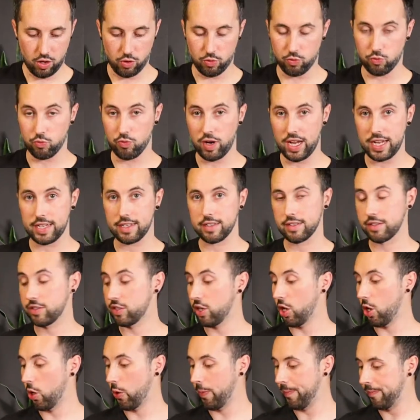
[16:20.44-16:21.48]
All right,
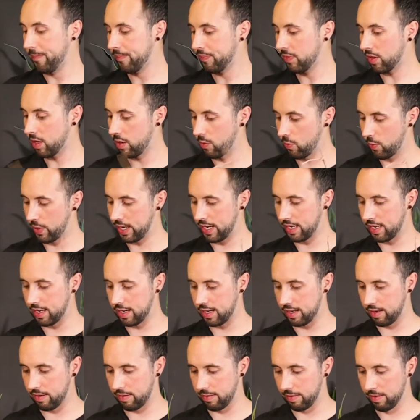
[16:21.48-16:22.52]
so we
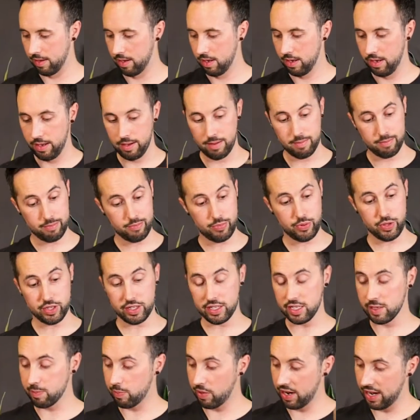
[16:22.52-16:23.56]
can put
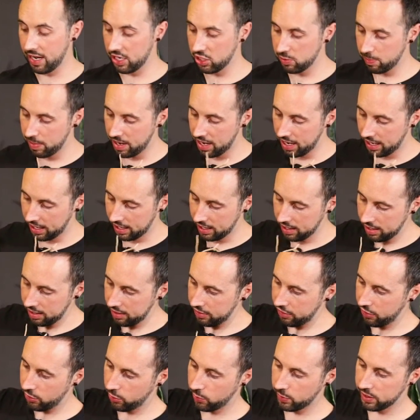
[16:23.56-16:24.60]
this branch back
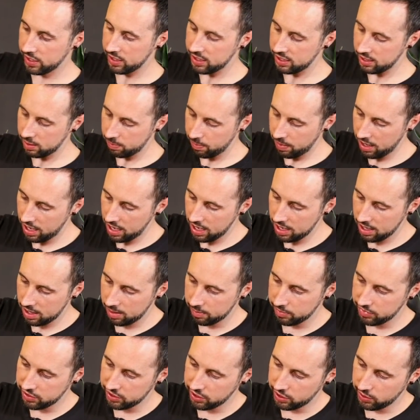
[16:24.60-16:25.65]
into its spot.
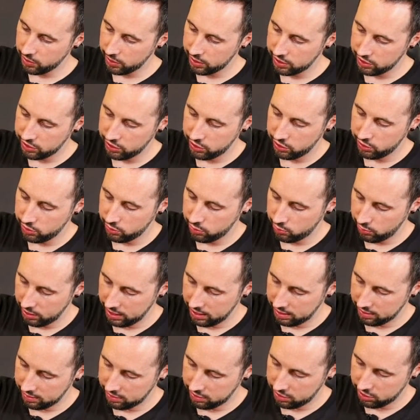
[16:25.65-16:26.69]
I'm just going to
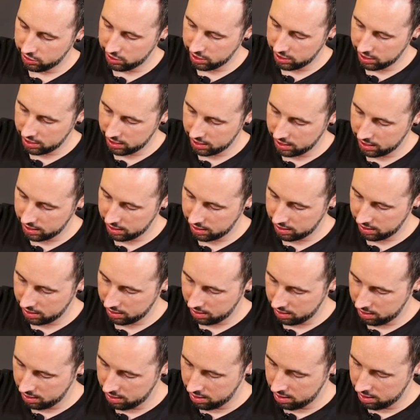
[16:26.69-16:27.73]
insert it
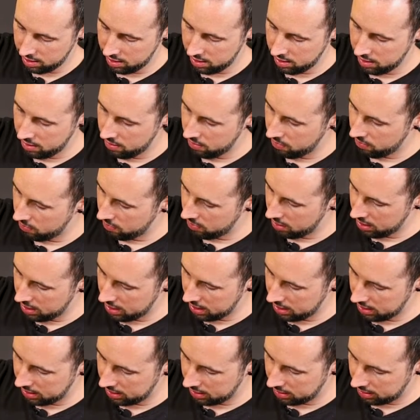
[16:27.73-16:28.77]
in
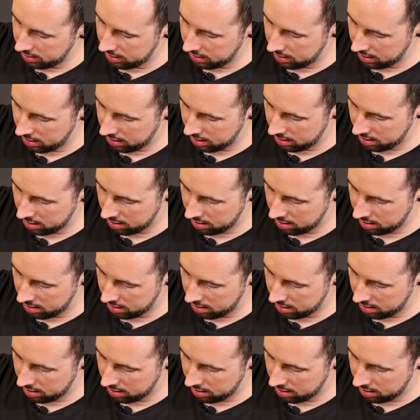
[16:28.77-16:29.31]
right